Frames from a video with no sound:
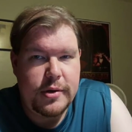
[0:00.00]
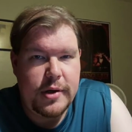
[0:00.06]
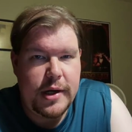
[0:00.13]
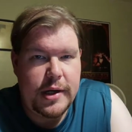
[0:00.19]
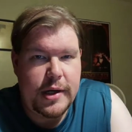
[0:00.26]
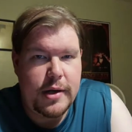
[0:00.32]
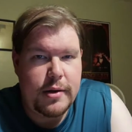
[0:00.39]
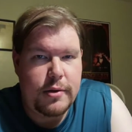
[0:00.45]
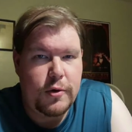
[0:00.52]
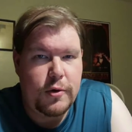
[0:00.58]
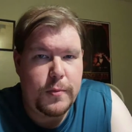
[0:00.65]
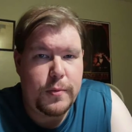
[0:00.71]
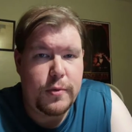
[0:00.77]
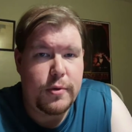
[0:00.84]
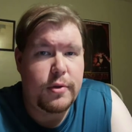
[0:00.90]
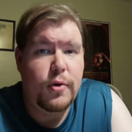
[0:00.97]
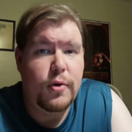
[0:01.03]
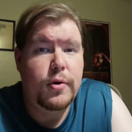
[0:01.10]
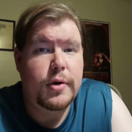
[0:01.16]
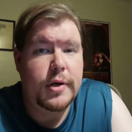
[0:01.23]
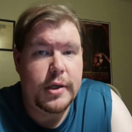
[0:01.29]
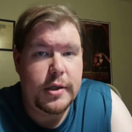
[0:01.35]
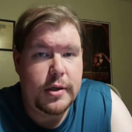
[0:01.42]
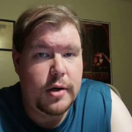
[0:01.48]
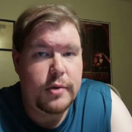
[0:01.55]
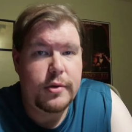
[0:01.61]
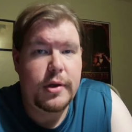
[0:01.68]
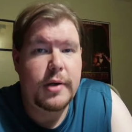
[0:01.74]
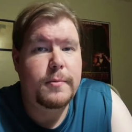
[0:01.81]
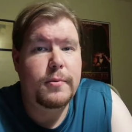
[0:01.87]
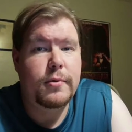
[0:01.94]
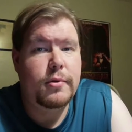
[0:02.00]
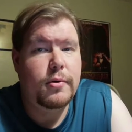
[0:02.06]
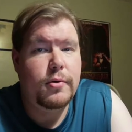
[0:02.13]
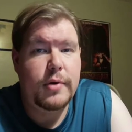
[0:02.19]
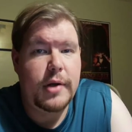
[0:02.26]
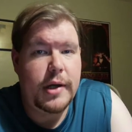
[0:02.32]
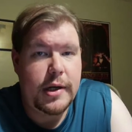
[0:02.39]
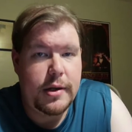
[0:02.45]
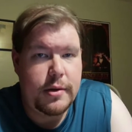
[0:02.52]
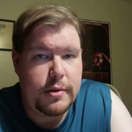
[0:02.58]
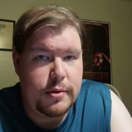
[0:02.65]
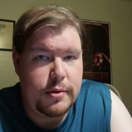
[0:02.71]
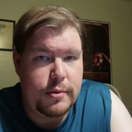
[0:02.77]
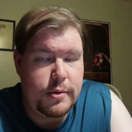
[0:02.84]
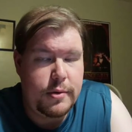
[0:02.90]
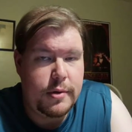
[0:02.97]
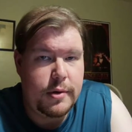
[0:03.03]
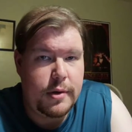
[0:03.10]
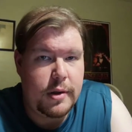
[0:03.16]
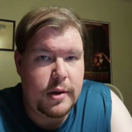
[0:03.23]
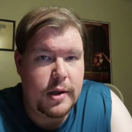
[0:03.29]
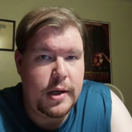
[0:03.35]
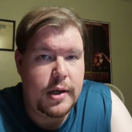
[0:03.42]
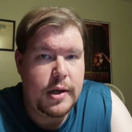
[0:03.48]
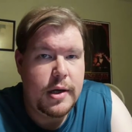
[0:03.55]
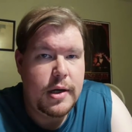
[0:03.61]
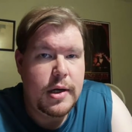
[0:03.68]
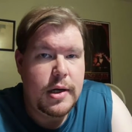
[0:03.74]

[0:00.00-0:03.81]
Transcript: I guess, or persona, online persona, I guess you can say.